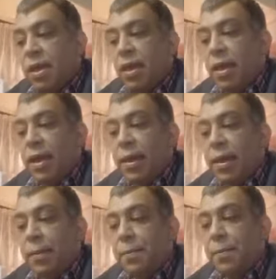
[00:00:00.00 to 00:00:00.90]

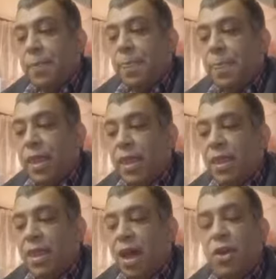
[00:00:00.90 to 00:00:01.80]

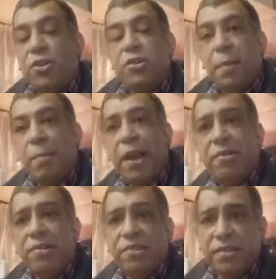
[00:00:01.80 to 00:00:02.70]
I use my
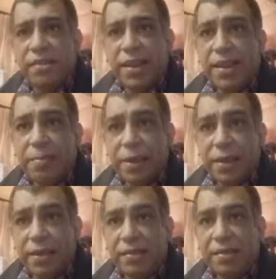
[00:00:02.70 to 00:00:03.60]
parents as guinea
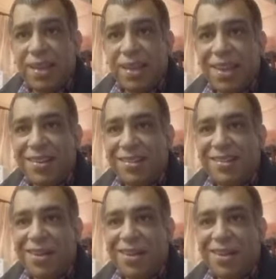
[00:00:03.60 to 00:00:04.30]
pigs, and